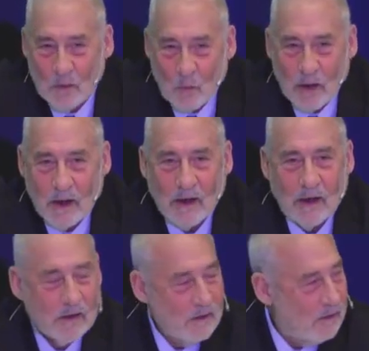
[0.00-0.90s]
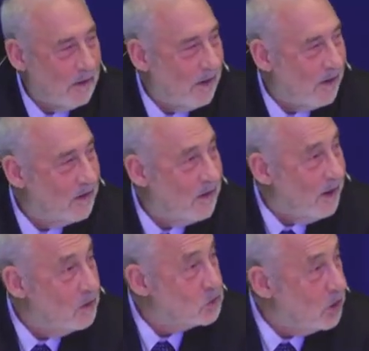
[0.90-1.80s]
where uh,
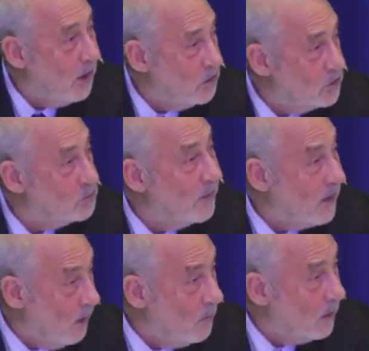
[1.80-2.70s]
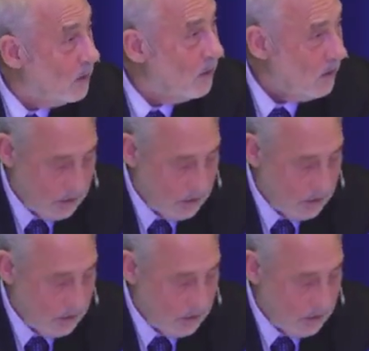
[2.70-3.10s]
getting change is becoming